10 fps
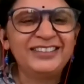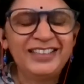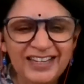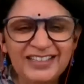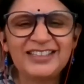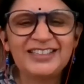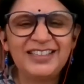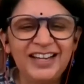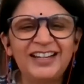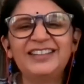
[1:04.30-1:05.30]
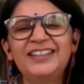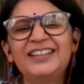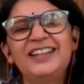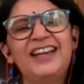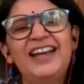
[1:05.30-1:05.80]
get it done.
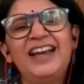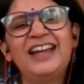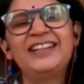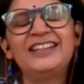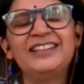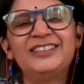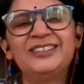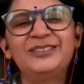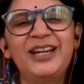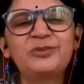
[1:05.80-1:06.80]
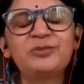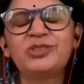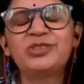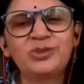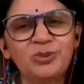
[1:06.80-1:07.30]
And that
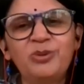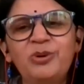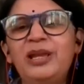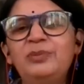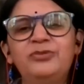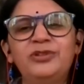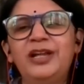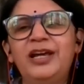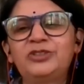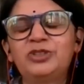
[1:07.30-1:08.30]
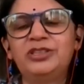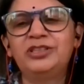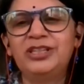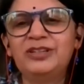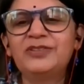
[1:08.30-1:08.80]
was so helpful, actually.
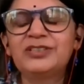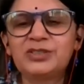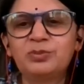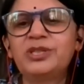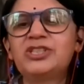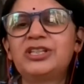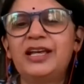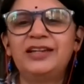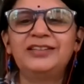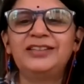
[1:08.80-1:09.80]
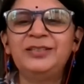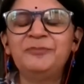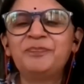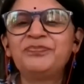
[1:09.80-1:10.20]
It gave us so much clarity.